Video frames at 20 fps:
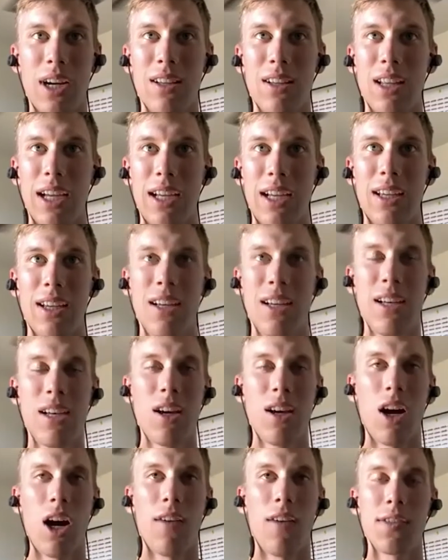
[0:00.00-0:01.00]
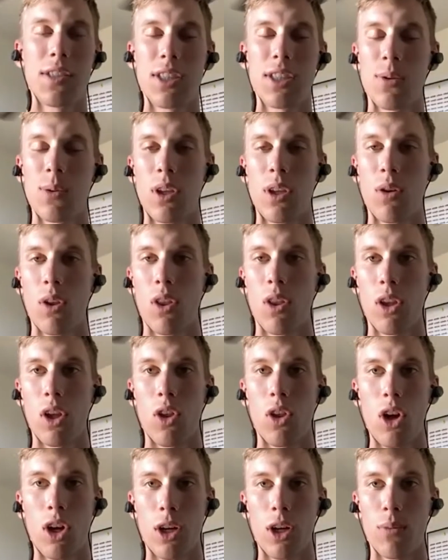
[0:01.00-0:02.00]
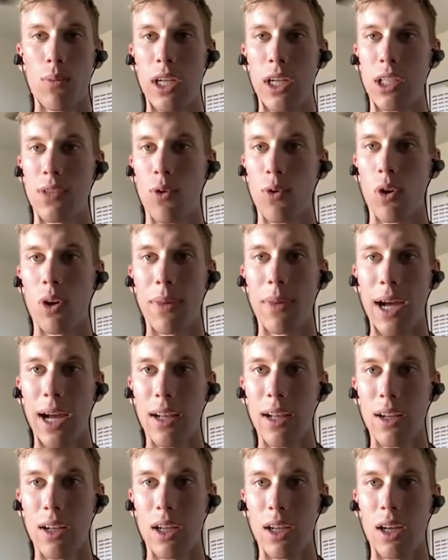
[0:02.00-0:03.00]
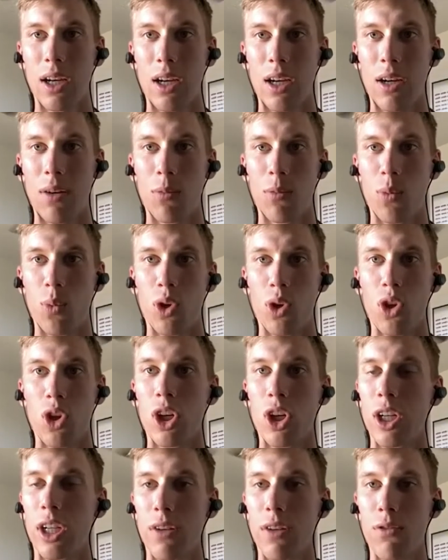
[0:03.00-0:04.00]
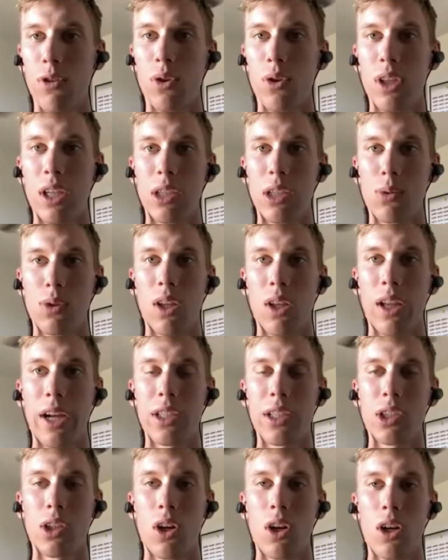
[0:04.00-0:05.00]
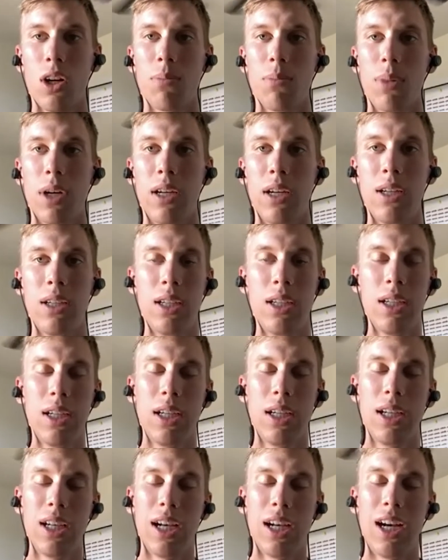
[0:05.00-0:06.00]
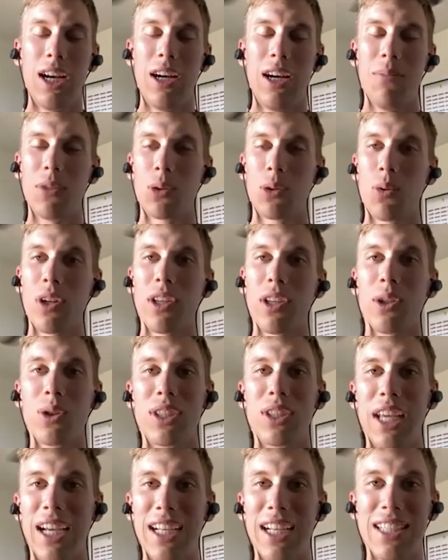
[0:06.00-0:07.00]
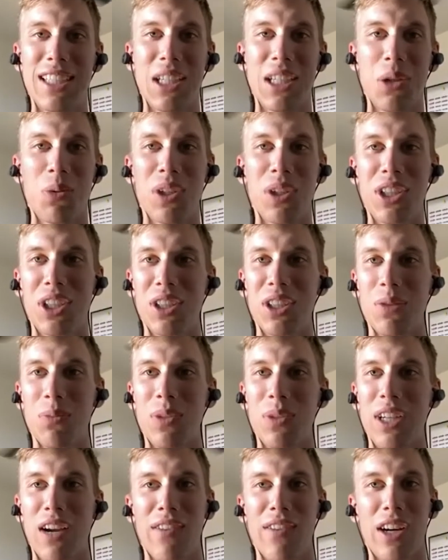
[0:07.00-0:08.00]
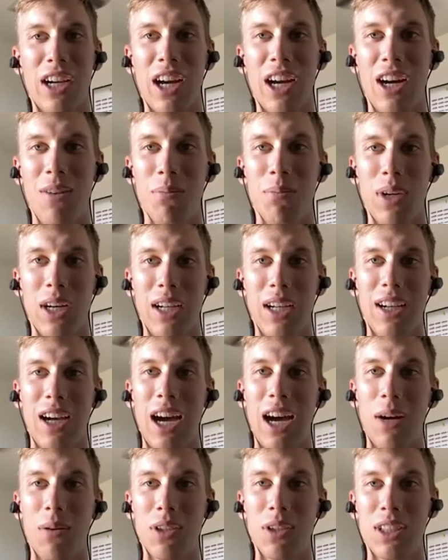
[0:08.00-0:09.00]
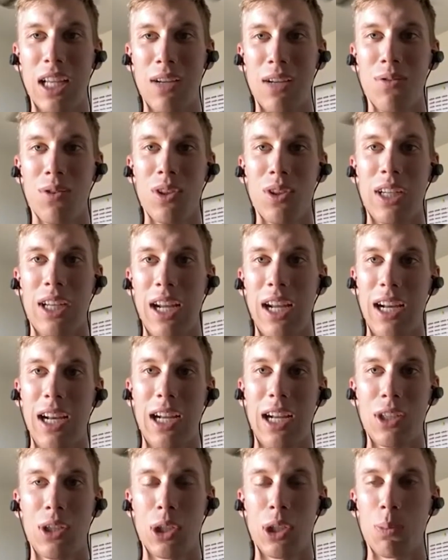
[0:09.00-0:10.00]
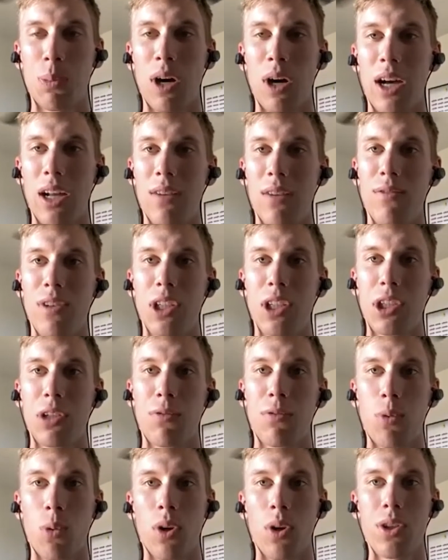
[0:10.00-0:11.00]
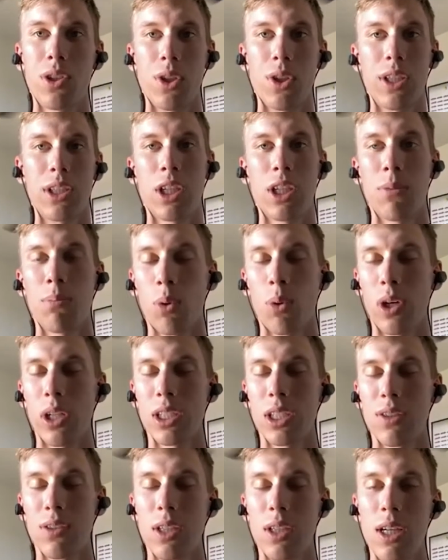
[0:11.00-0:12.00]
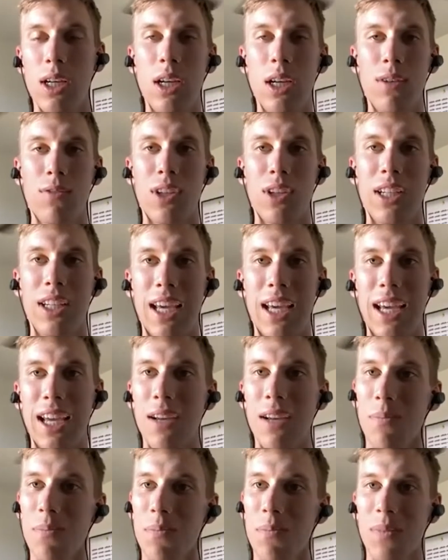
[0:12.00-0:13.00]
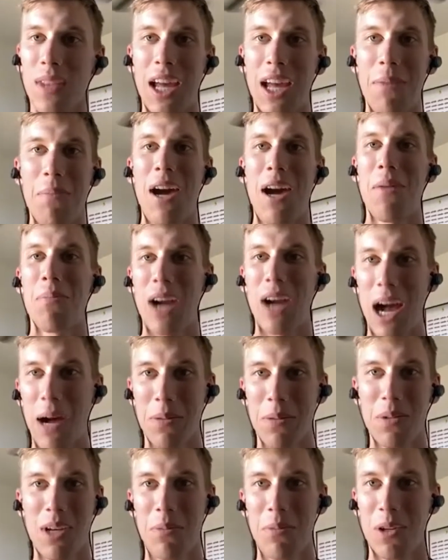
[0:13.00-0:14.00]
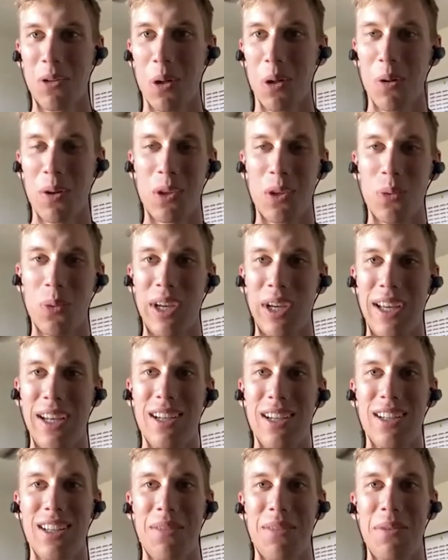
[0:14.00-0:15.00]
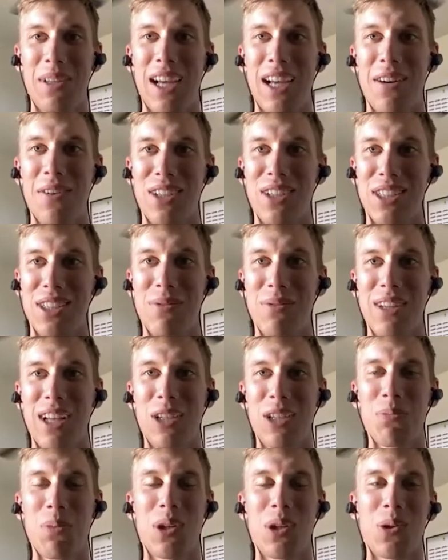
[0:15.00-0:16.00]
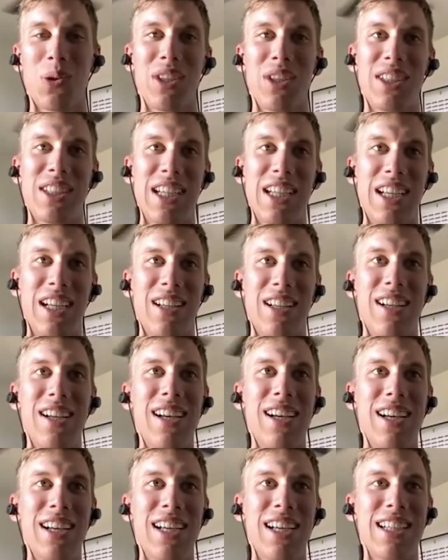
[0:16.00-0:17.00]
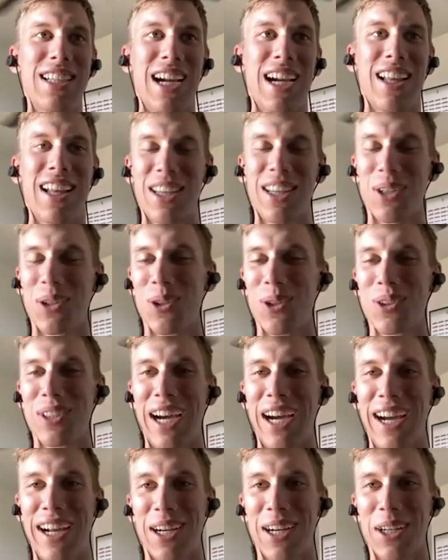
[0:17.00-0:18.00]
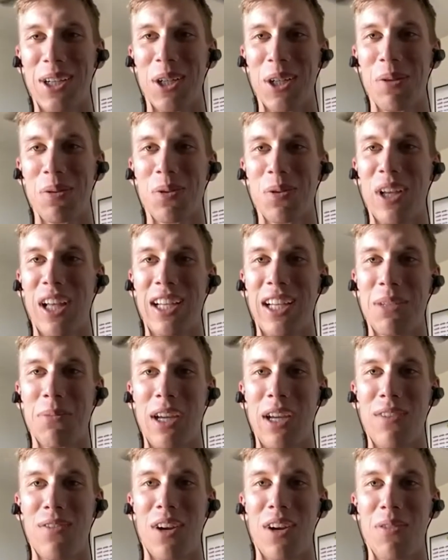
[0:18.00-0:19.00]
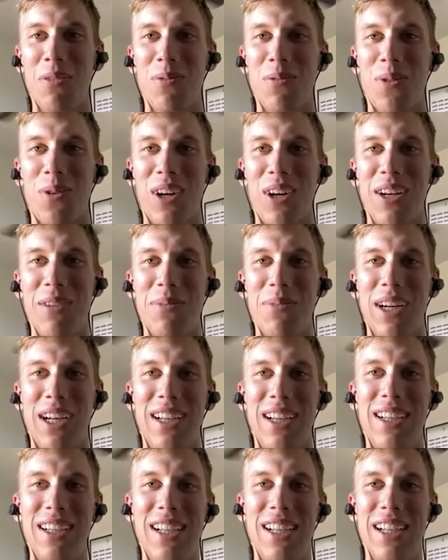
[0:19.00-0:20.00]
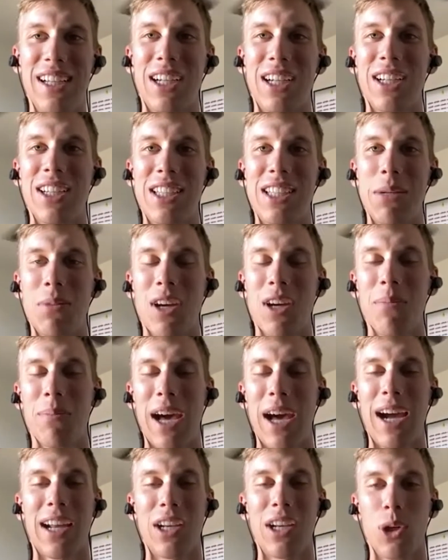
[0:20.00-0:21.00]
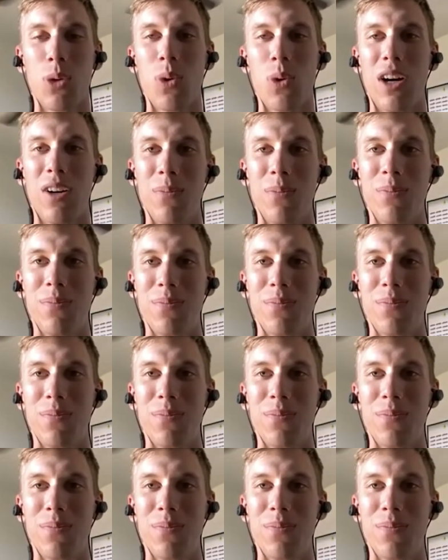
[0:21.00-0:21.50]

Like, obviously, with the longer race format, we're learning a few things with the Lights car, but it's one of those days that you wish would never come. But I was thankful to gain an extra spot, finishing fourth. So that's good points for the day. And Matt Brabham coming away with the win. I mean, that was pretty cool to see. He's kind of like the old guy in our group. We like to make fun of him for it, but good to see him come back and do well.